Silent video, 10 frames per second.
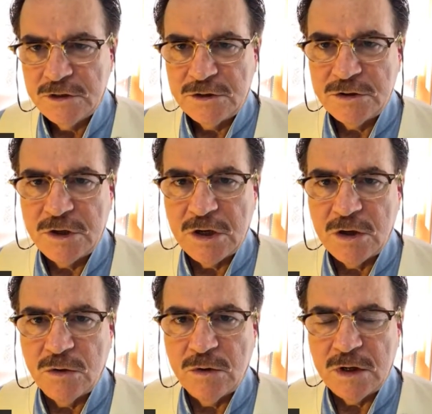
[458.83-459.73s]
to
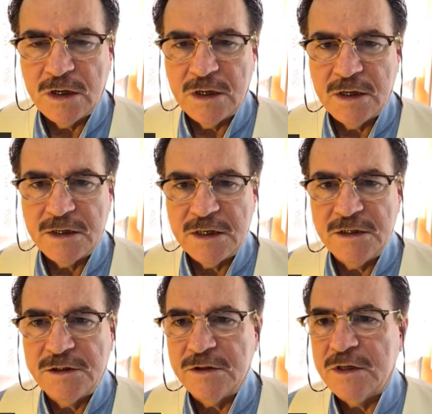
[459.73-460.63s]
go
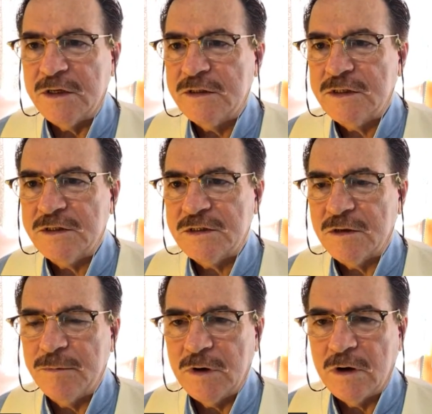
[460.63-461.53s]
into the
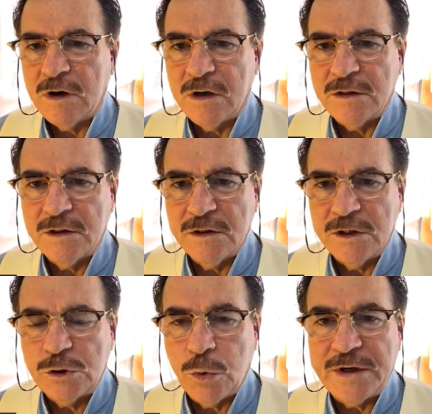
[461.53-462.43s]
system on
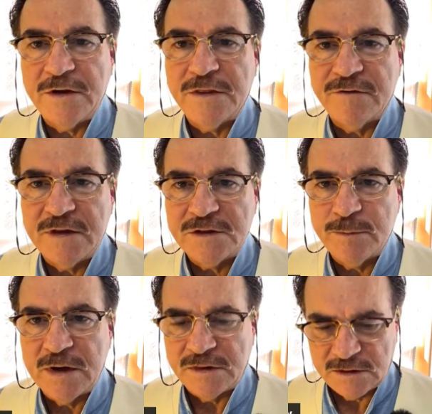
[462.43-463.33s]
the 20th of this
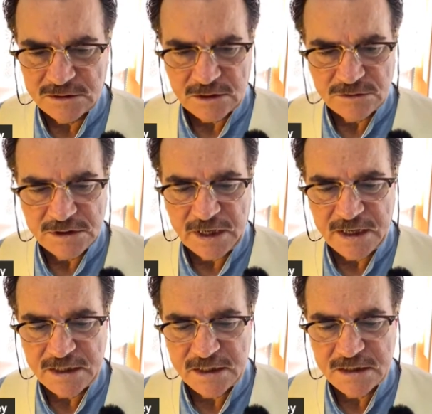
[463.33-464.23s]
month. So
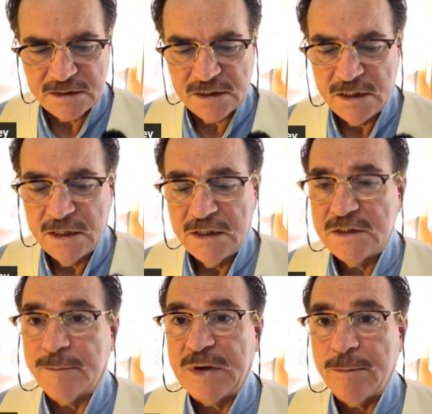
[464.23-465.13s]
today is
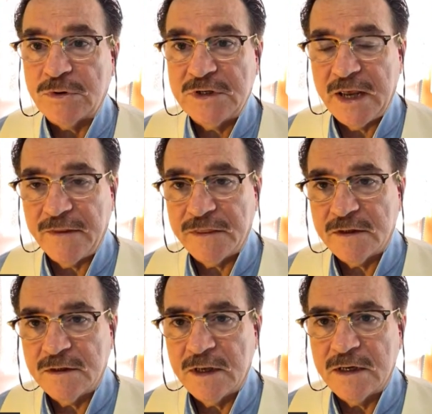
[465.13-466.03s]
September 10th.
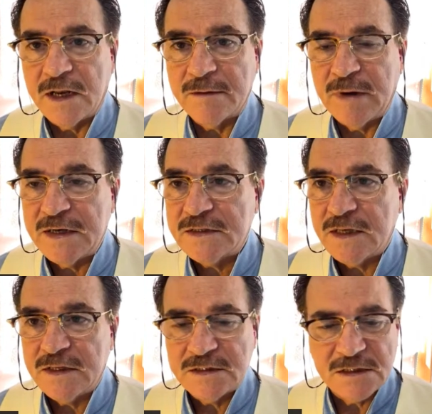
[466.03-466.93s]
And like Maya
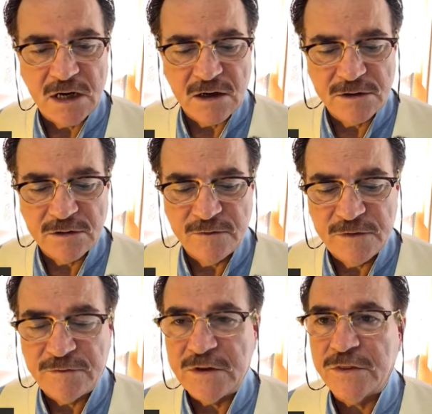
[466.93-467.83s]
said, this is our
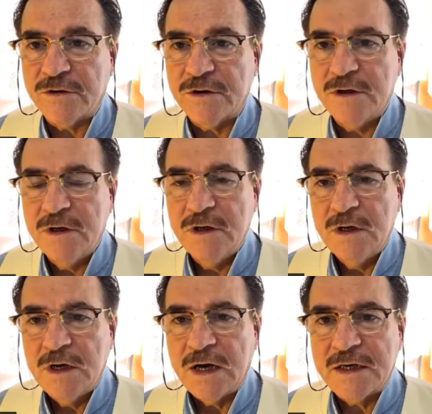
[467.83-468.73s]
153rd
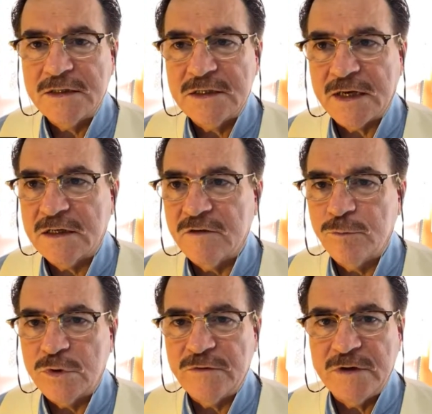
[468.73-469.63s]

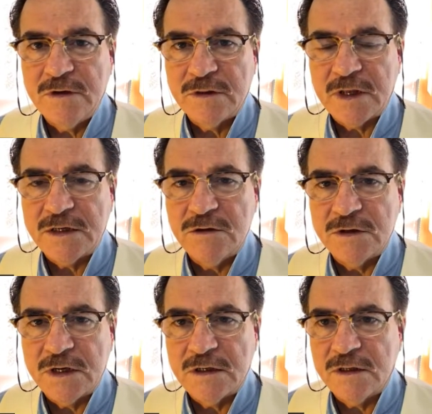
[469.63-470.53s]
consecutive briefing. Thank you
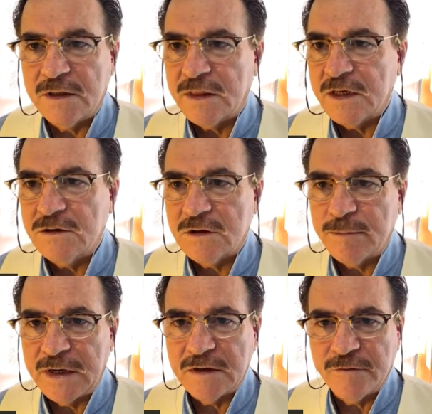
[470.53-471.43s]
again. And thank you to
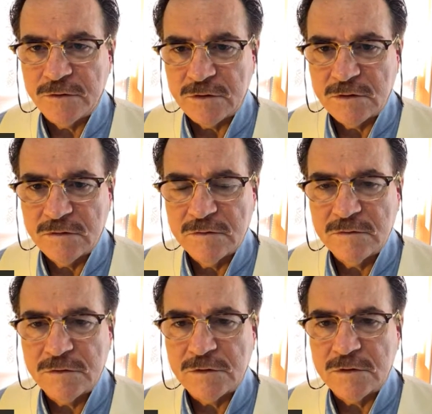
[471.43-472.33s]
Maya for
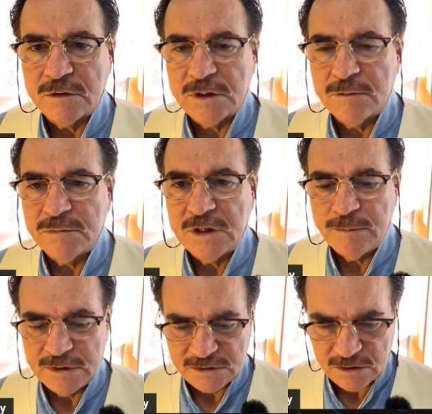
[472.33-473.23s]

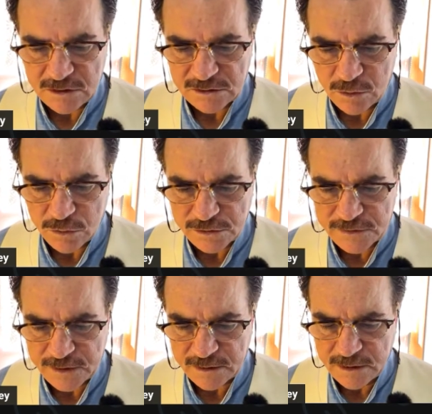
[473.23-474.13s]
keeping us on
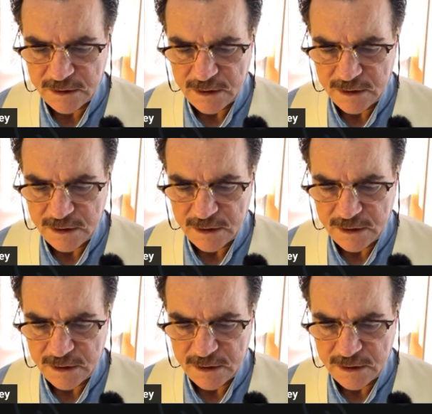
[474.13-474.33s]
course there.